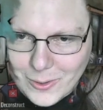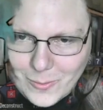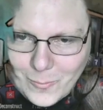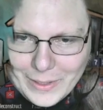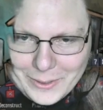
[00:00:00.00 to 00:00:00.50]

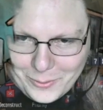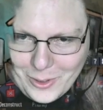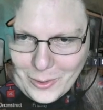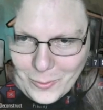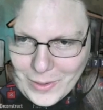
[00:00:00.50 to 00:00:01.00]
We do
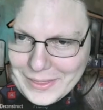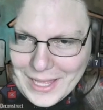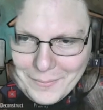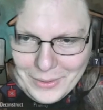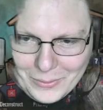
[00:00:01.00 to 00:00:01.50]
not want
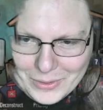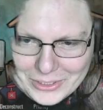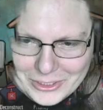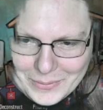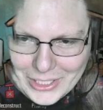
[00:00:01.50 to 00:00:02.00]
that mealwood to be